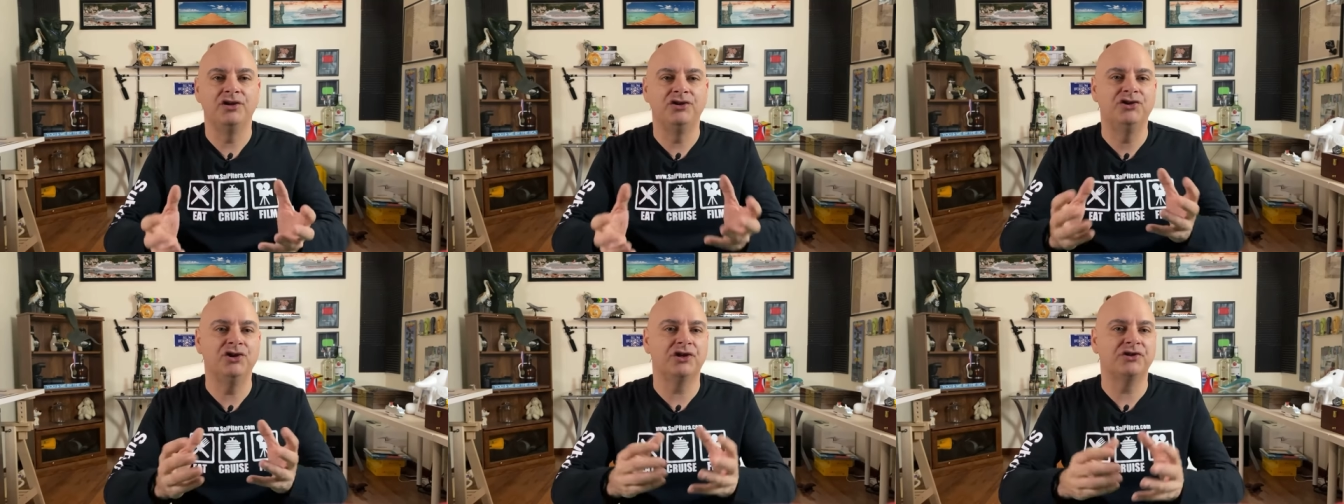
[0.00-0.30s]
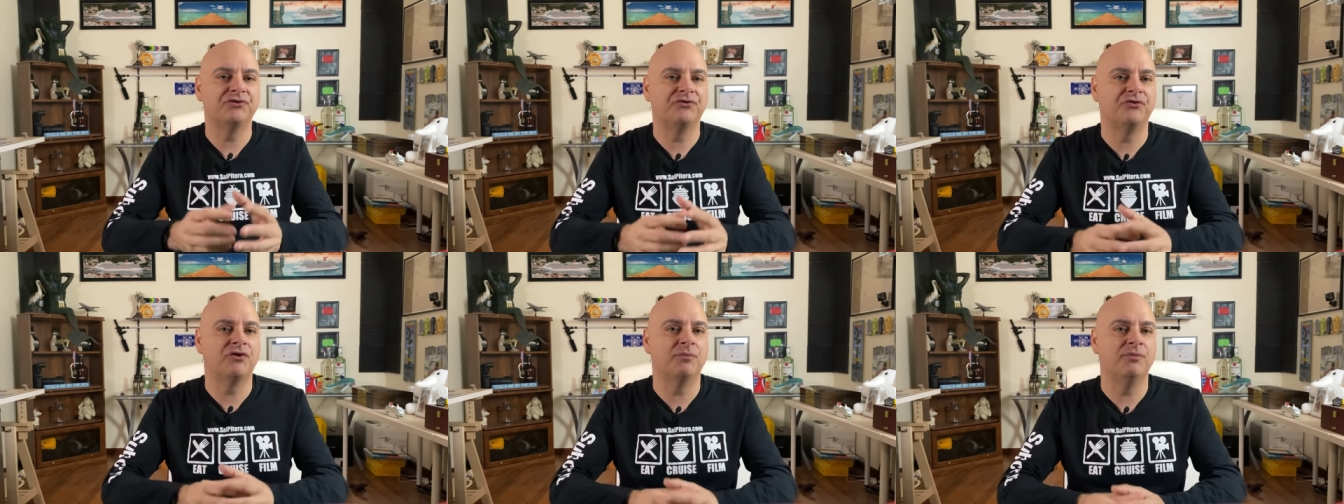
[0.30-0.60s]

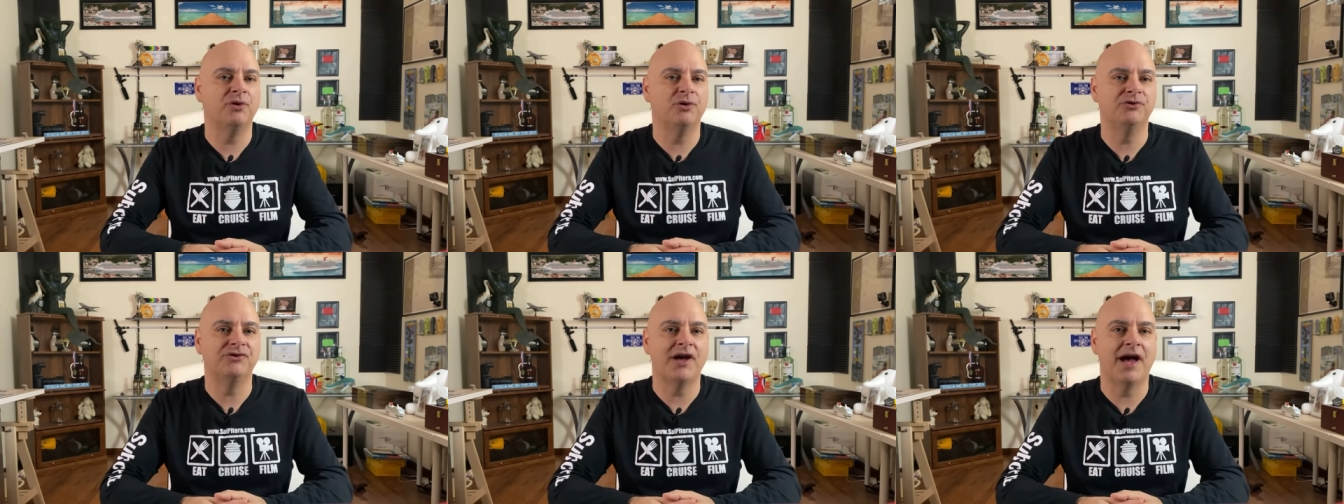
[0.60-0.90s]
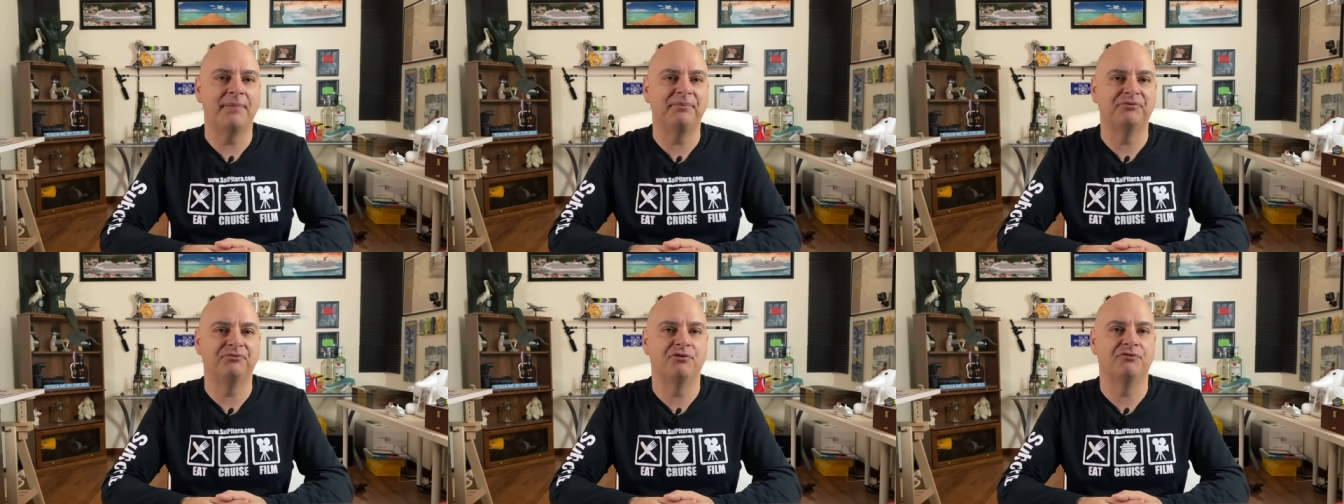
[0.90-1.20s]
just from those
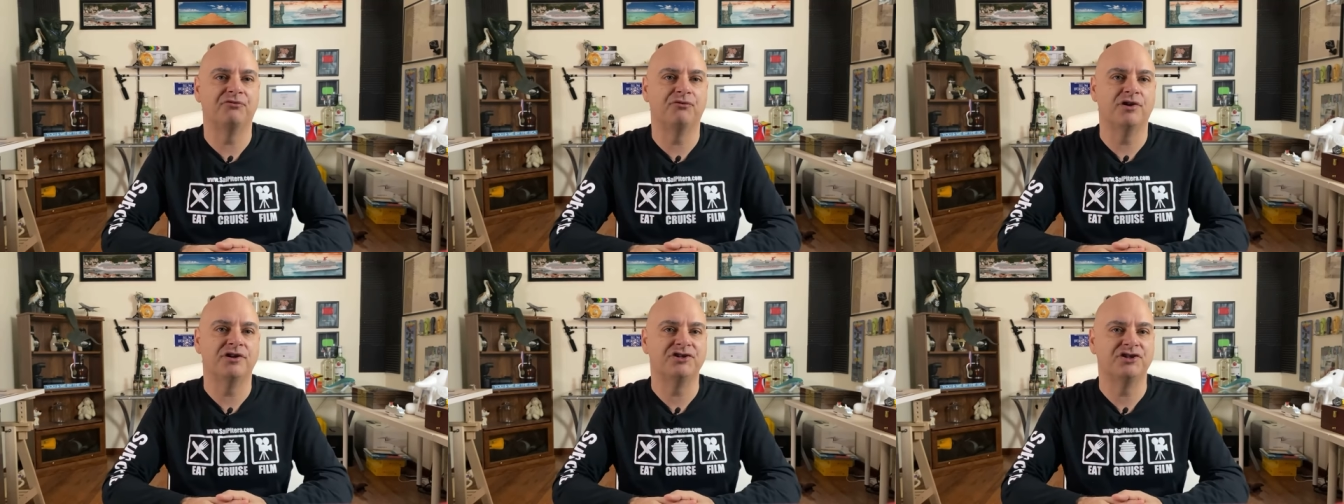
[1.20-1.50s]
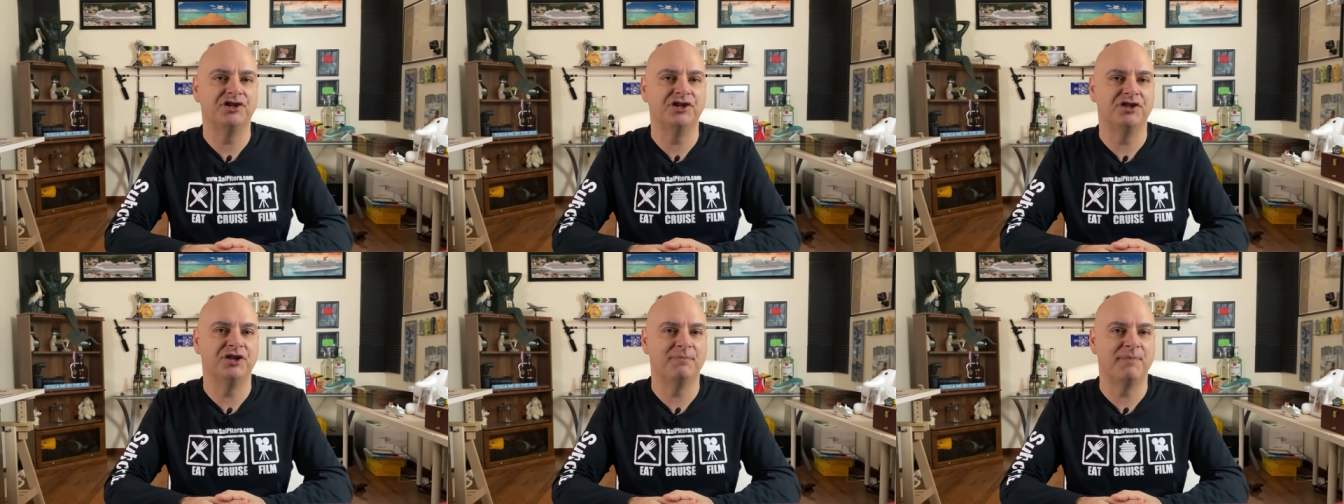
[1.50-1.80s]
apps
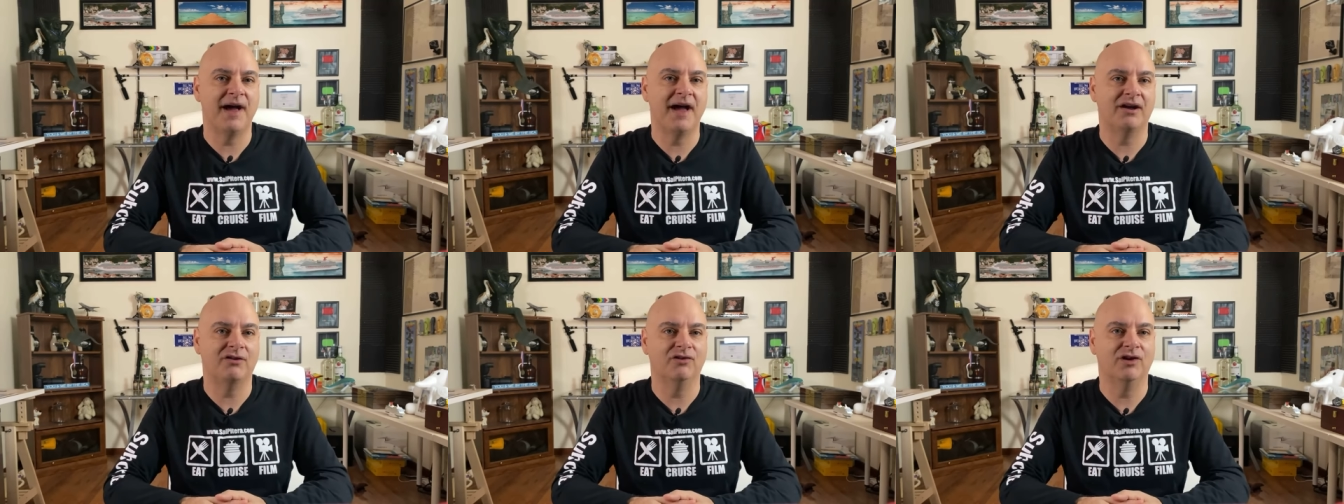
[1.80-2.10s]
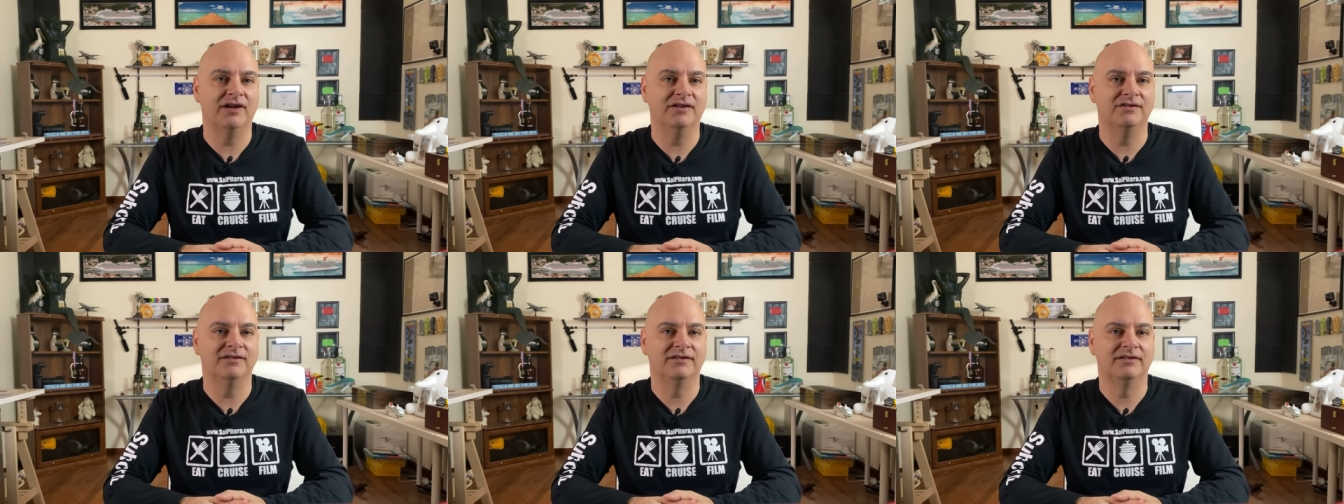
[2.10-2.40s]
refreshing in the
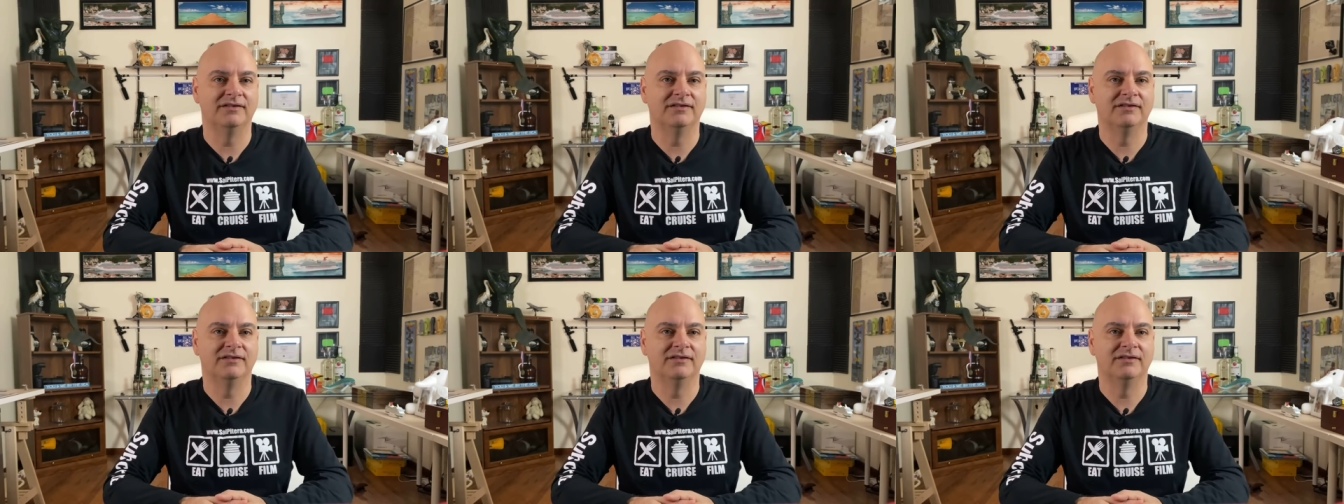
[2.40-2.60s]
background.